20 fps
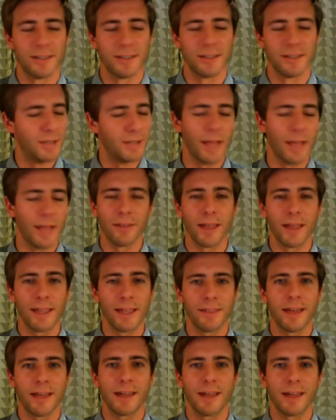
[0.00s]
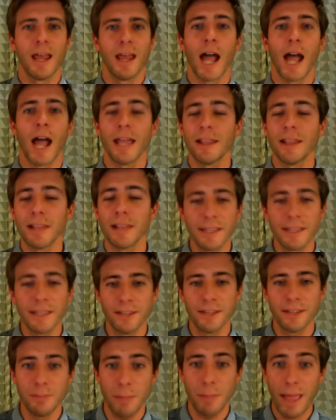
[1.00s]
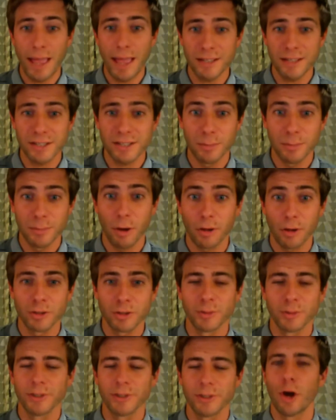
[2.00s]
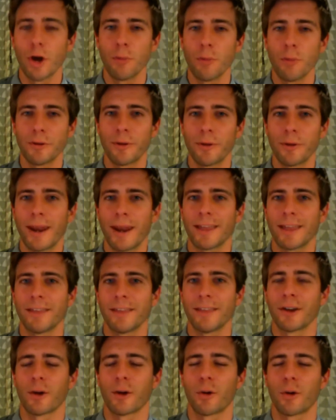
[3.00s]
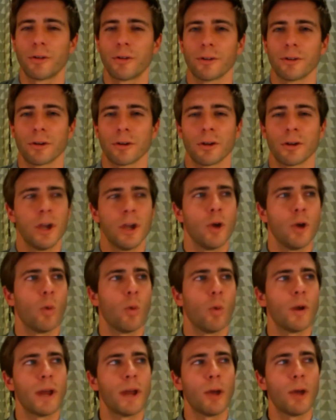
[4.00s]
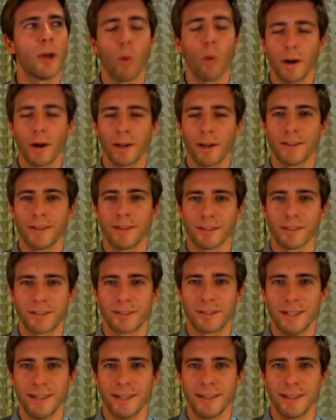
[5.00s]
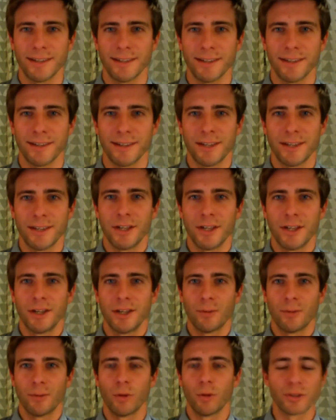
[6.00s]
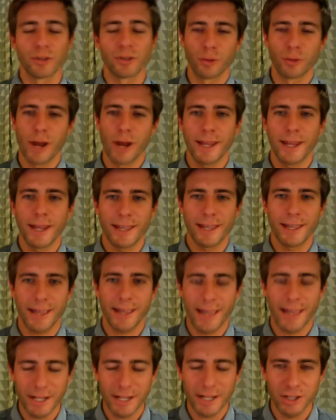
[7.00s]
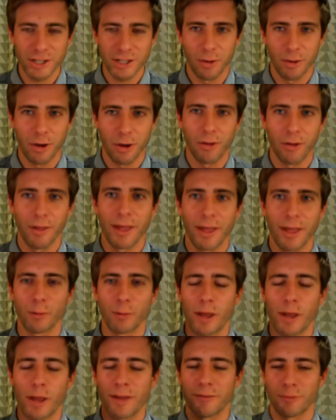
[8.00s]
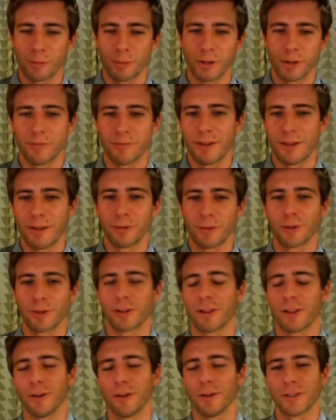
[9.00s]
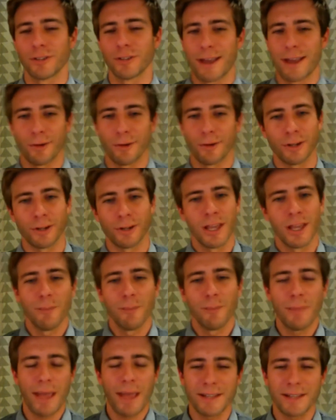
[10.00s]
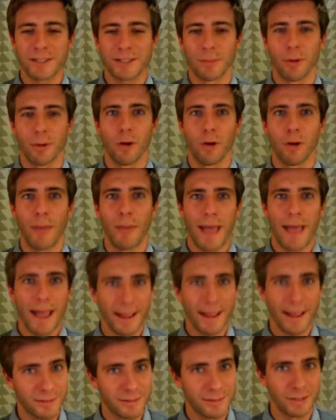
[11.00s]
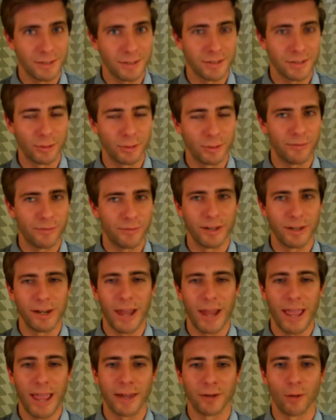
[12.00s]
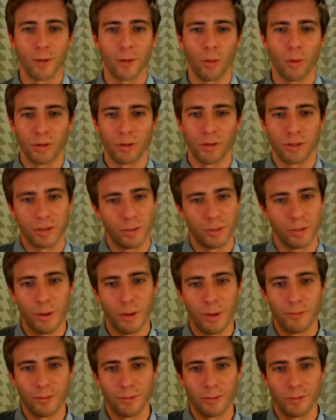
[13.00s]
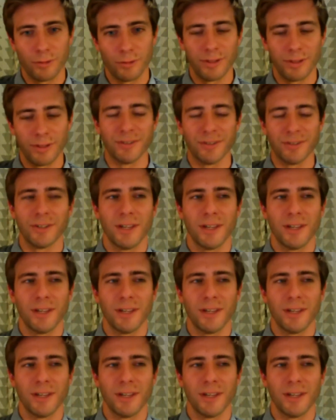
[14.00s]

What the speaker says: I like that. I like that he passed the ball to an open Redick in the corner. What I wanted to see was Redick catch the ball and wait for a defender to close out, pass the ball back to Griffin and or to whoever is